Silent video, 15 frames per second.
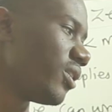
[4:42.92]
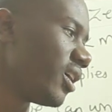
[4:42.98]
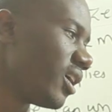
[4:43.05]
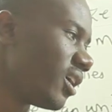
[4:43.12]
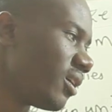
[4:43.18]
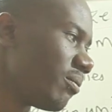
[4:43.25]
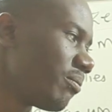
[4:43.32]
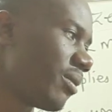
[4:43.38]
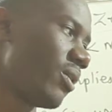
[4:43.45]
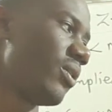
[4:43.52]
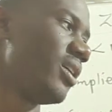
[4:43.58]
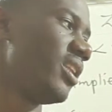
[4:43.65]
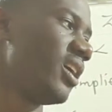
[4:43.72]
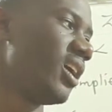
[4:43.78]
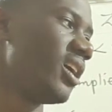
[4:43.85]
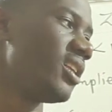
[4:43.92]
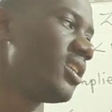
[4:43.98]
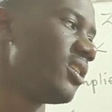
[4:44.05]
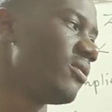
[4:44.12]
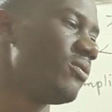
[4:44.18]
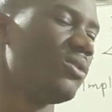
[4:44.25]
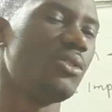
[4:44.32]
a power
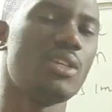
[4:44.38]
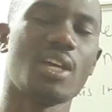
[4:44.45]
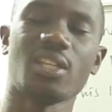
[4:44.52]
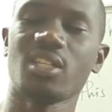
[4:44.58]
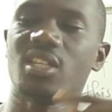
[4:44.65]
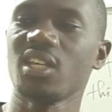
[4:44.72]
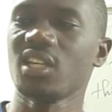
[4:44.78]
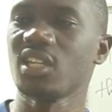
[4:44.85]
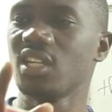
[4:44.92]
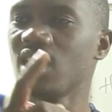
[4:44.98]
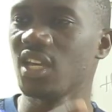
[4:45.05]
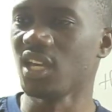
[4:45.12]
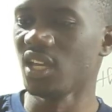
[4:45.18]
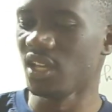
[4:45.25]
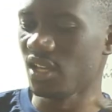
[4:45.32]
negative, you just take the